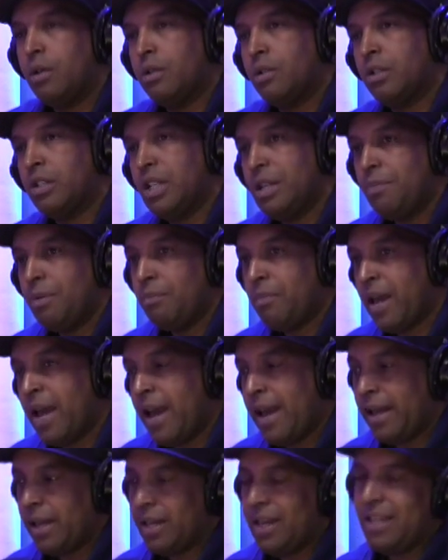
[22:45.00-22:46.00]
Sleeping
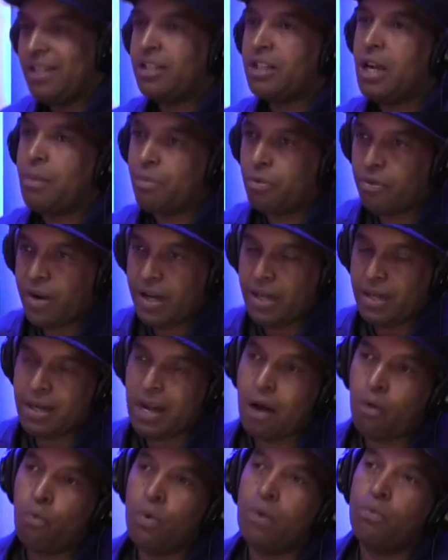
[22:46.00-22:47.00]
Bag, and they separated.
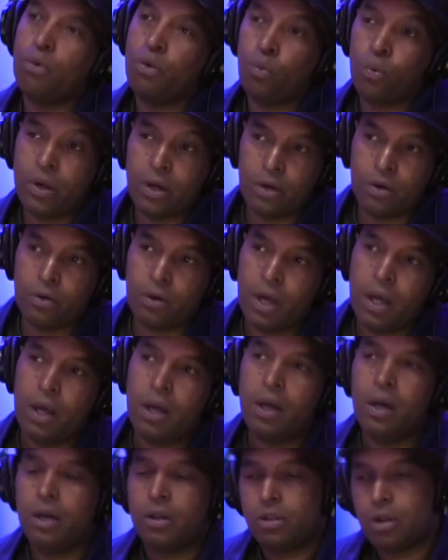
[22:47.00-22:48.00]
I went with Will, mm -hmm.